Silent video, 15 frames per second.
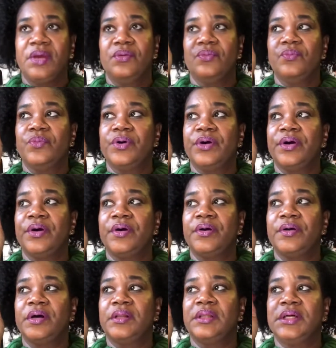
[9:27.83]
were
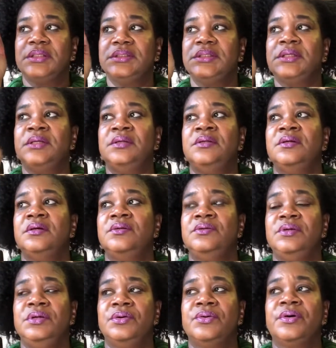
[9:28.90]
London,
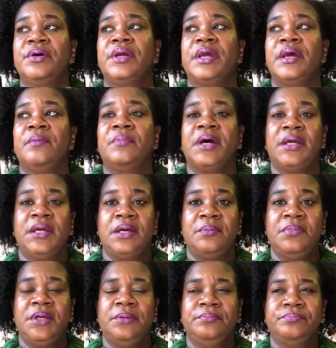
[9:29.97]
New York, and
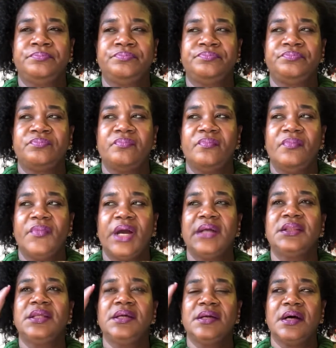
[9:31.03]
Miami. I
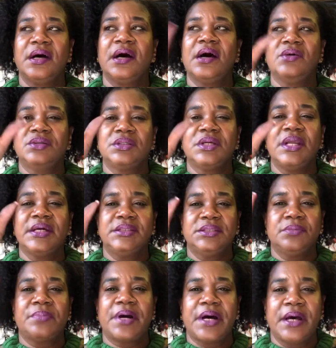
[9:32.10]
think I also like
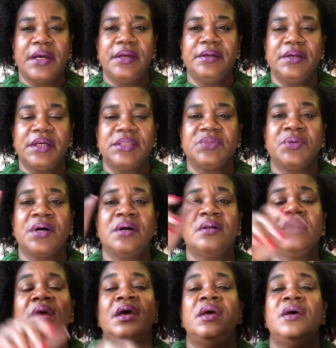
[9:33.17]
Dubai as
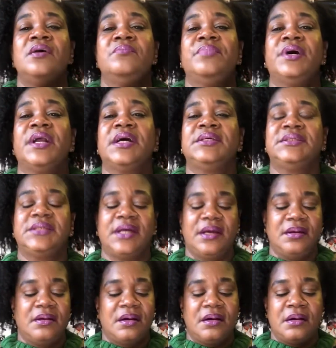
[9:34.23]
well, but I
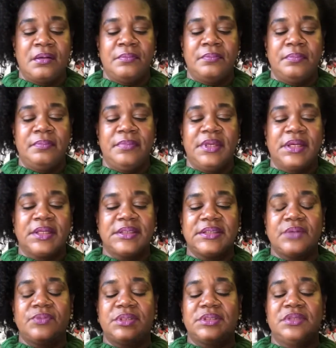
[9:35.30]
said because I
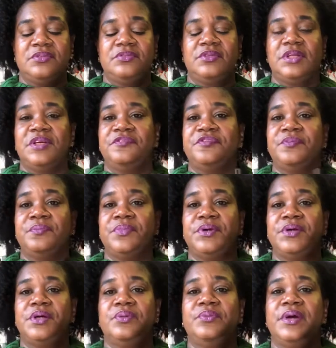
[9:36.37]
wasn't really
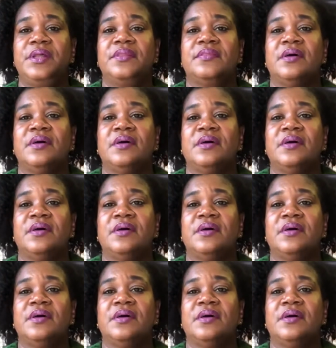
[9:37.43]
familiar with